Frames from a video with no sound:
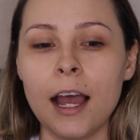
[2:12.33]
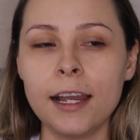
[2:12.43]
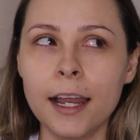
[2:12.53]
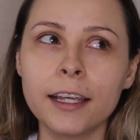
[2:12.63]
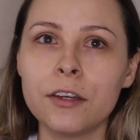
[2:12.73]

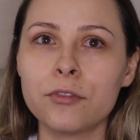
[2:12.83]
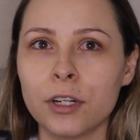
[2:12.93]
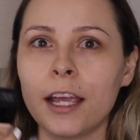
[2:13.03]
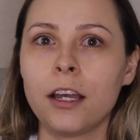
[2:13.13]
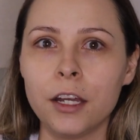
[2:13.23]
I like it
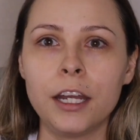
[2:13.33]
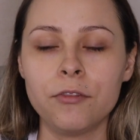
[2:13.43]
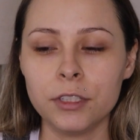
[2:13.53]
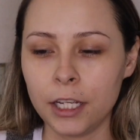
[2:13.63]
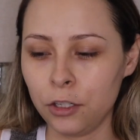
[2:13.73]
for like an
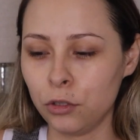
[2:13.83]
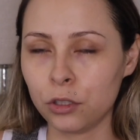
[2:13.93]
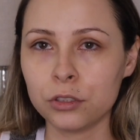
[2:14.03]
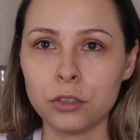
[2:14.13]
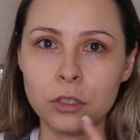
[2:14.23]
everyday
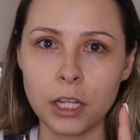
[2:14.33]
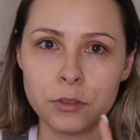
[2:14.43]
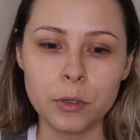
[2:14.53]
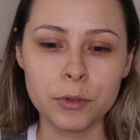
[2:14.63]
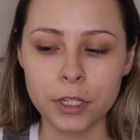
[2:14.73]
look. So
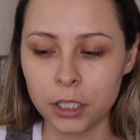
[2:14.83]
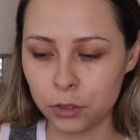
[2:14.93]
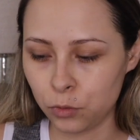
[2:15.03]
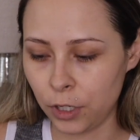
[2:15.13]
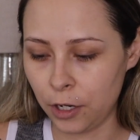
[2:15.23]
that's what we're
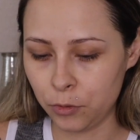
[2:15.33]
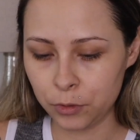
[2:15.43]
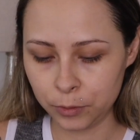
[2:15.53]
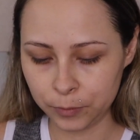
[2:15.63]
gonna do now.